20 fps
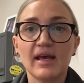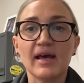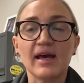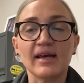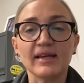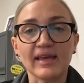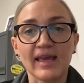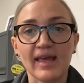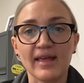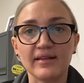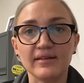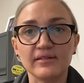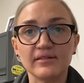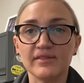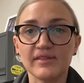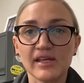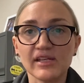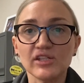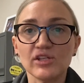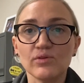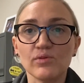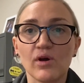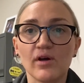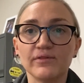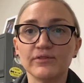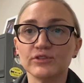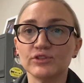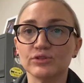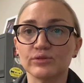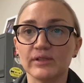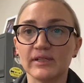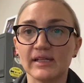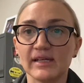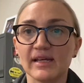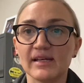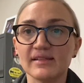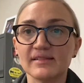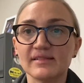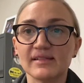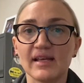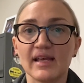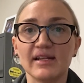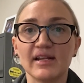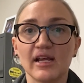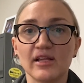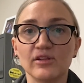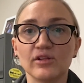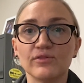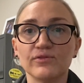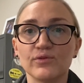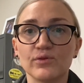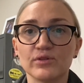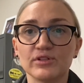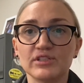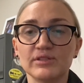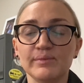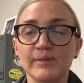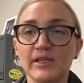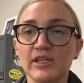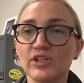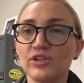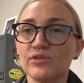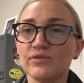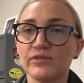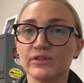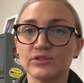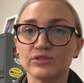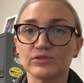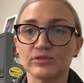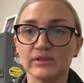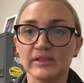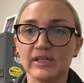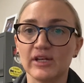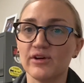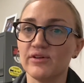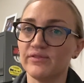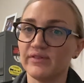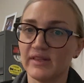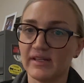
Again, thank you all for joining us, and I look forward to meeting you virtually over the